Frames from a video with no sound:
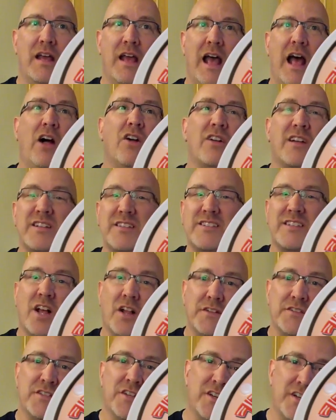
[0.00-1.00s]

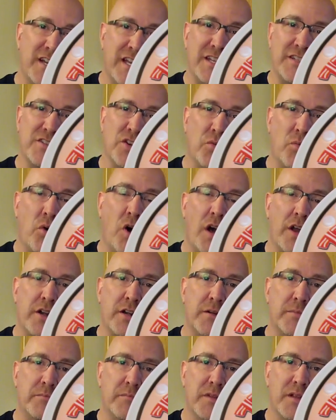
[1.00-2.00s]
Alka-Seltzer into
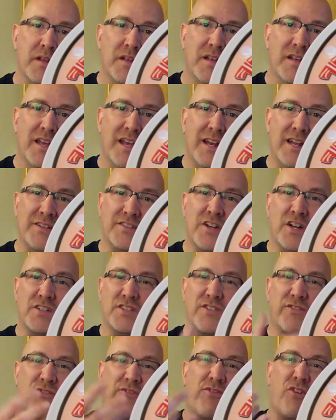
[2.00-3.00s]
water and it starts
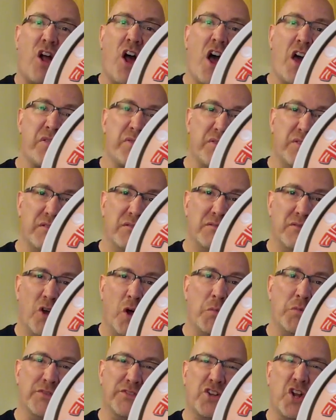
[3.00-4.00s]
to froth,
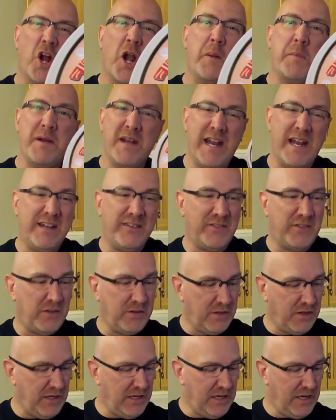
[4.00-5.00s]
almost carbonates
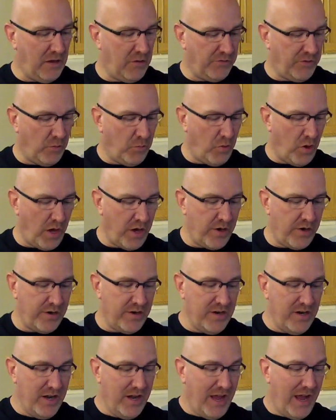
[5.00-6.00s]
the
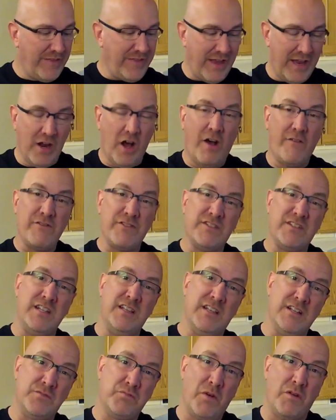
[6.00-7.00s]
water, and then obviously
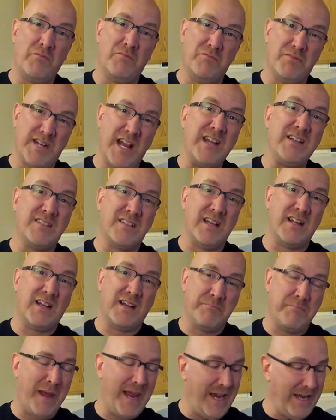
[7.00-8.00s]
this one tastes like
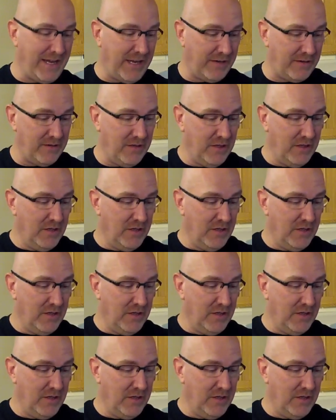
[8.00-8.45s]
bacon.